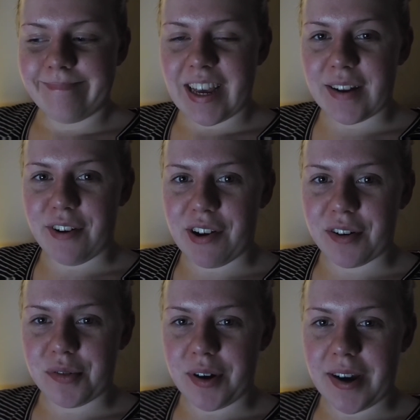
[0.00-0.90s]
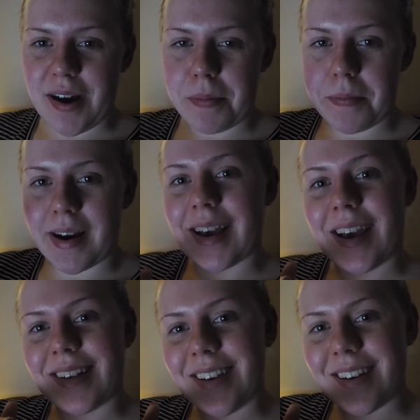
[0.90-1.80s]
In a very good way. Happy
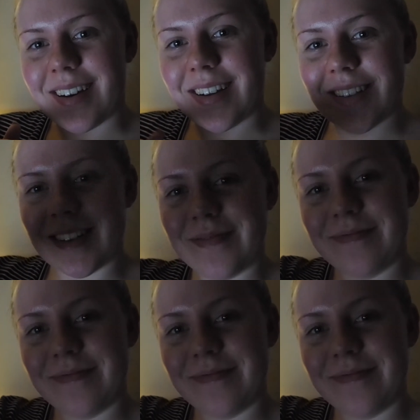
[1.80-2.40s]
pancake day, guys.